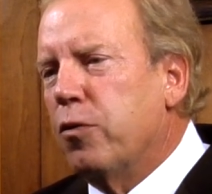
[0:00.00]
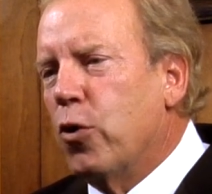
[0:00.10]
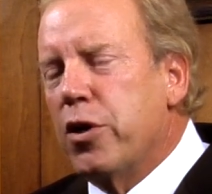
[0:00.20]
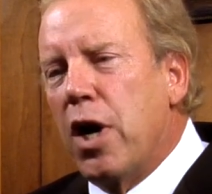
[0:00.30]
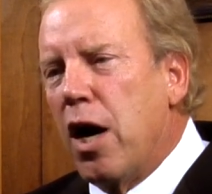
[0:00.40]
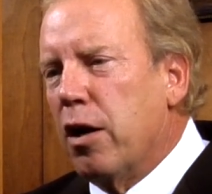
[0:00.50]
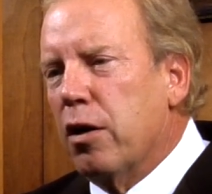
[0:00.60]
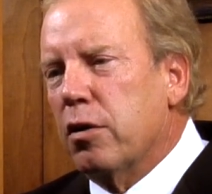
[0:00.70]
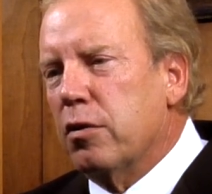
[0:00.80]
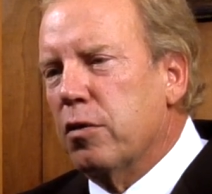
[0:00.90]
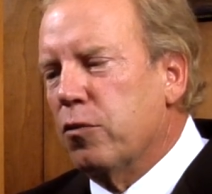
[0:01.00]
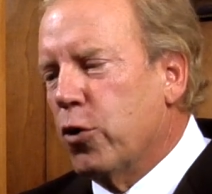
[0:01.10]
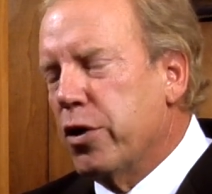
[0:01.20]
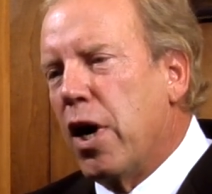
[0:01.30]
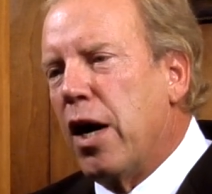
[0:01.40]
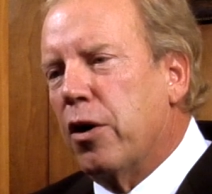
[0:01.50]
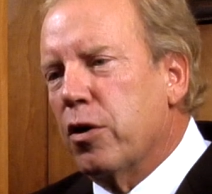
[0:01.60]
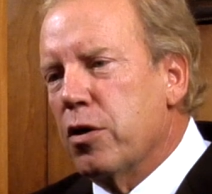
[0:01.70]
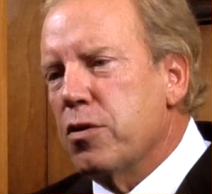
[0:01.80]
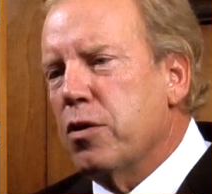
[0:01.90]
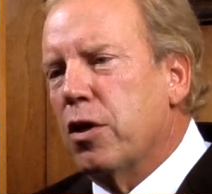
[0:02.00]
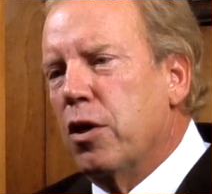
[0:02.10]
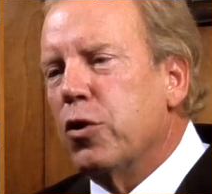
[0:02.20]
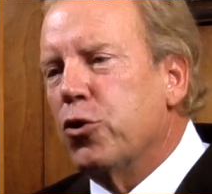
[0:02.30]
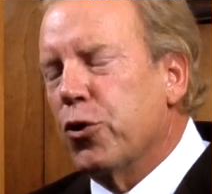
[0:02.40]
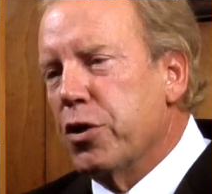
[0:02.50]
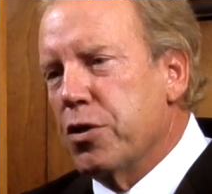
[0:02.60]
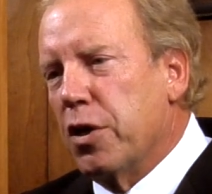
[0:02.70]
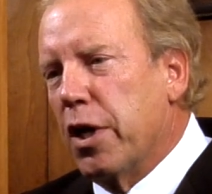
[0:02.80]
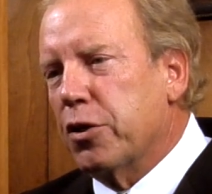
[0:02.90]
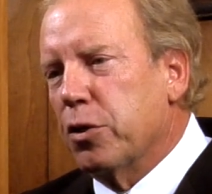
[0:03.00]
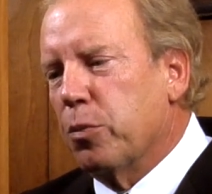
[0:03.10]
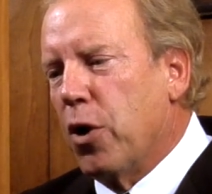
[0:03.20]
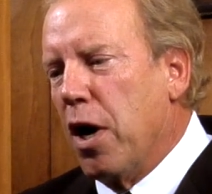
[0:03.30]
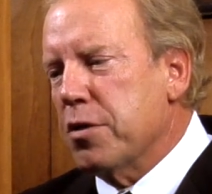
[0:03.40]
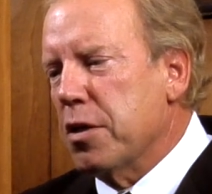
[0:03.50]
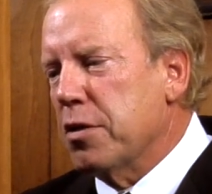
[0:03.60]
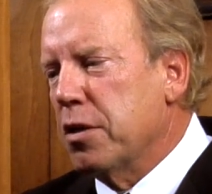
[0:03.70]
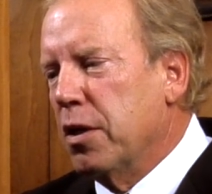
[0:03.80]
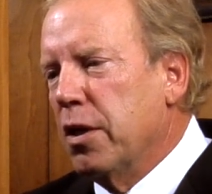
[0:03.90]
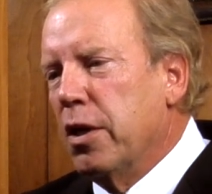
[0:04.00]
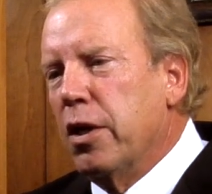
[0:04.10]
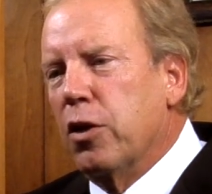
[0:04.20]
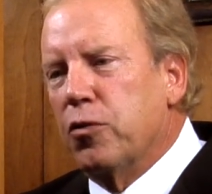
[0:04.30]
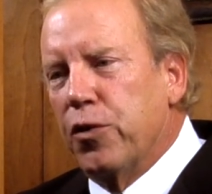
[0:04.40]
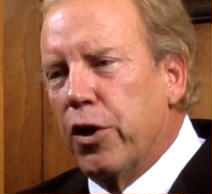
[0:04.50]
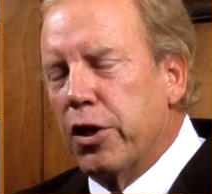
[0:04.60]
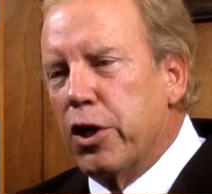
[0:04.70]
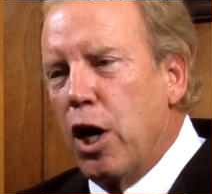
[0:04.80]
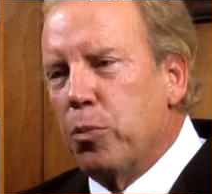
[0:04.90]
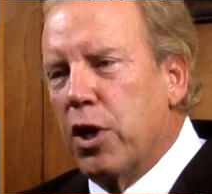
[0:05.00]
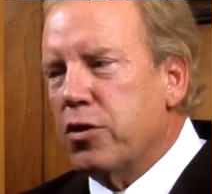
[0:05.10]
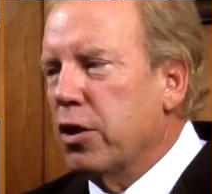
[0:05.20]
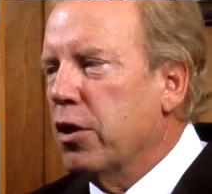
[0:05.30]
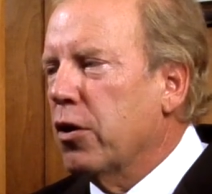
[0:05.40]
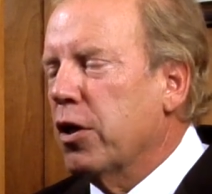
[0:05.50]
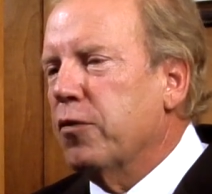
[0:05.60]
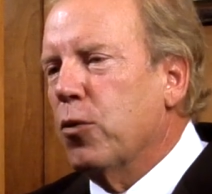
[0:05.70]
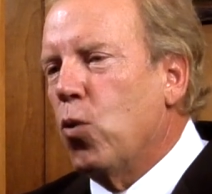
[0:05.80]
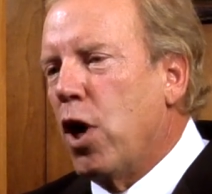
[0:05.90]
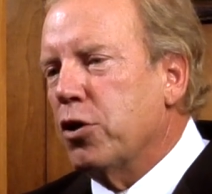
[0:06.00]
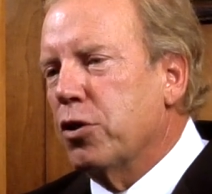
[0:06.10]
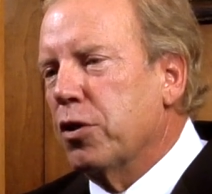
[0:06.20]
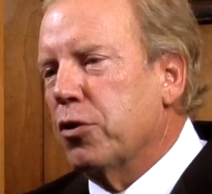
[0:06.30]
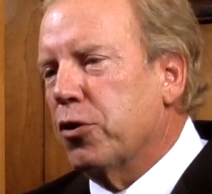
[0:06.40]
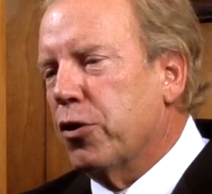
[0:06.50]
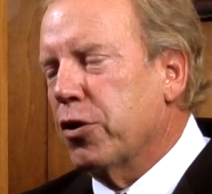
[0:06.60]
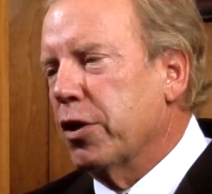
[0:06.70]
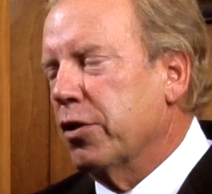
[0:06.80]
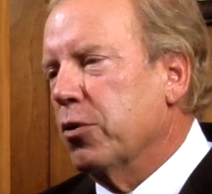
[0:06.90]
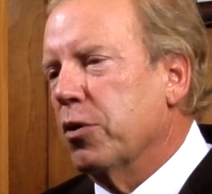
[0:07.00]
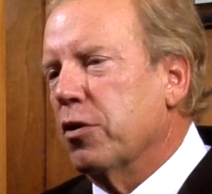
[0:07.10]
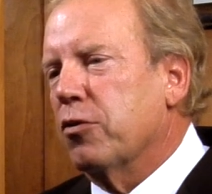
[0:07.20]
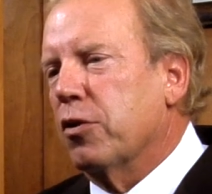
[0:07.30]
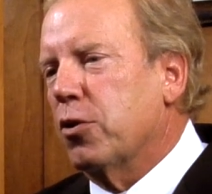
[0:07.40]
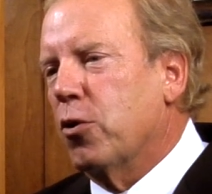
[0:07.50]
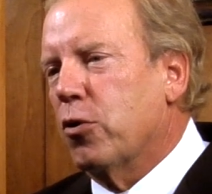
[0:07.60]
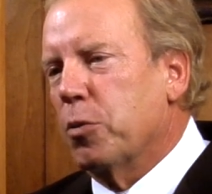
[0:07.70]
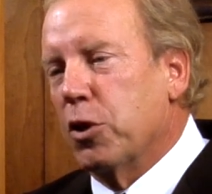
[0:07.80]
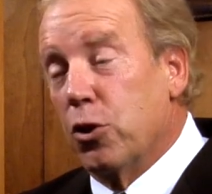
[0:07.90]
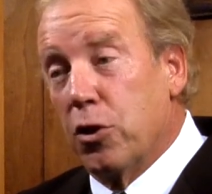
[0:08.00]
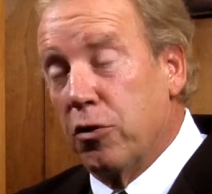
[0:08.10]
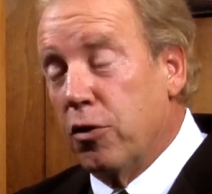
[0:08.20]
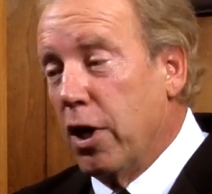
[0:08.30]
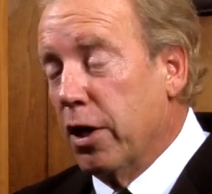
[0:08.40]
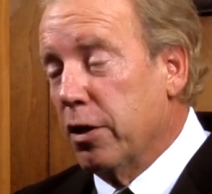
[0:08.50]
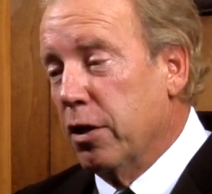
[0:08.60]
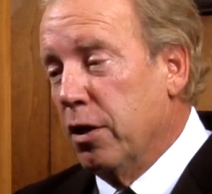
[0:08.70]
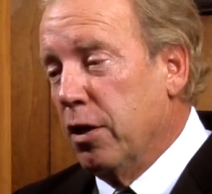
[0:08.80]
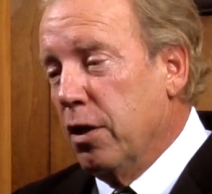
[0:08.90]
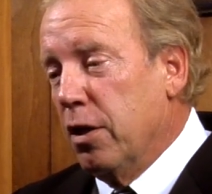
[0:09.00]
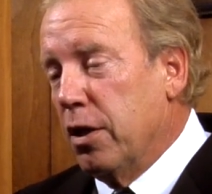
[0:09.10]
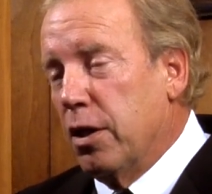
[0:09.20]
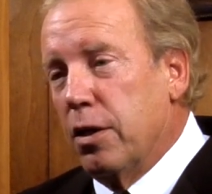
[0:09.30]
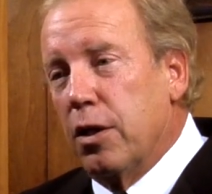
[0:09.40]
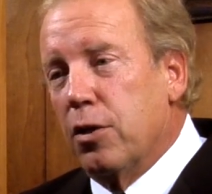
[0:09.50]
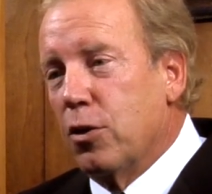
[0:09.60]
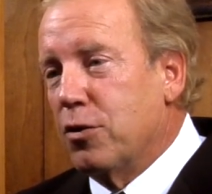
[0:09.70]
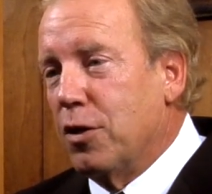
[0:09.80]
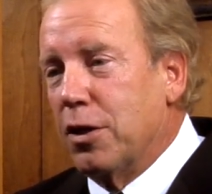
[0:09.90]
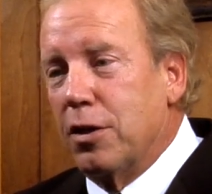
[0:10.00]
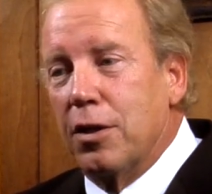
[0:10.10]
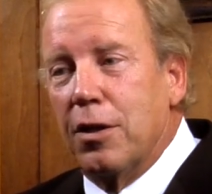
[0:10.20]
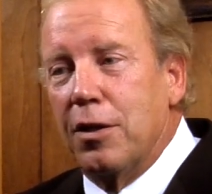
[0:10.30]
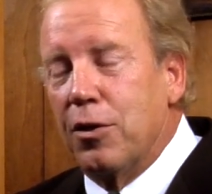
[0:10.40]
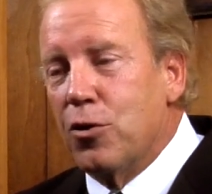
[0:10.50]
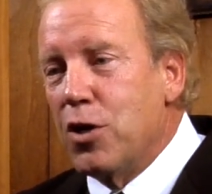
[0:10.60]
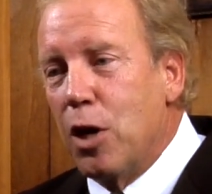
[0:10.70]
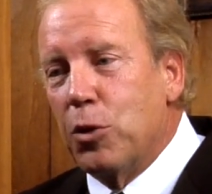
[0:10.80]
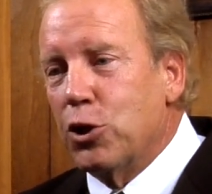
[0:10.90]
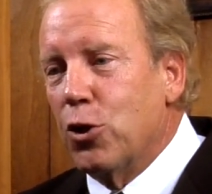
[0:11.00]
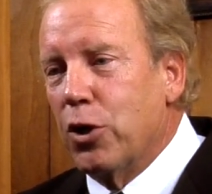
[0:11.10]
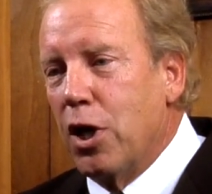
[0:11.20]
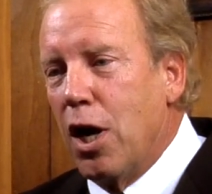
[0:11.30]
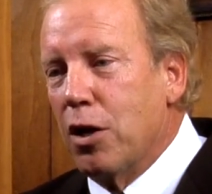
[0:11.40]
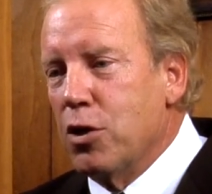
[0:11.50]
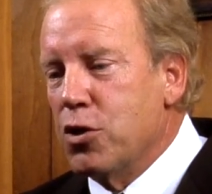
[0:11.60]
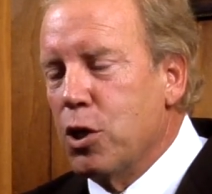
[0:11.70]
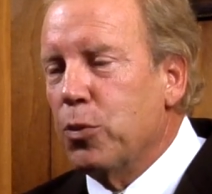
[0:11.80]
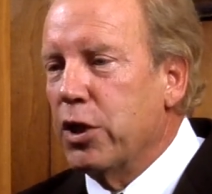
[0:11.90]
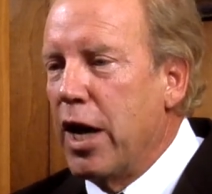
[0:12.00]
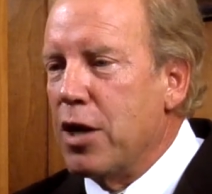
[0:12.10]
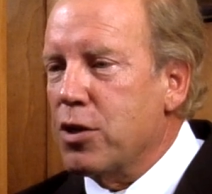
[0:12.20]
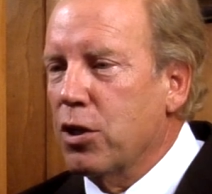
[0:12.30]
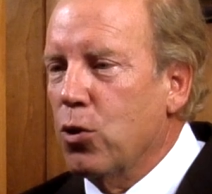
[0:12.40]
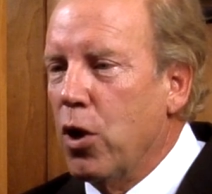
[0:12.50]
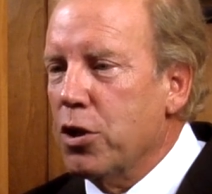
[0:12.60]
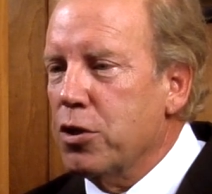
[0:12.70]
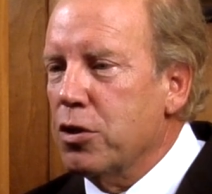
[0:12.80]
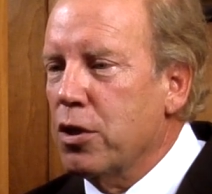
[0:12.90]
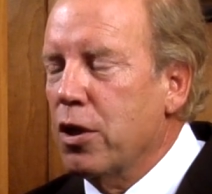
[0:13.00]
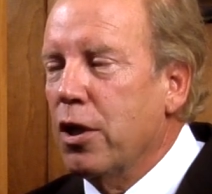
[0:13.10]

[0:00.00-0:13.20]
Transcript: voir dire, and voir dire is the jury selection process. It's fairly complex. You know, if you watch an attorney doing this in a courtroom, it looks like there's not much going on. He's simply asking questions.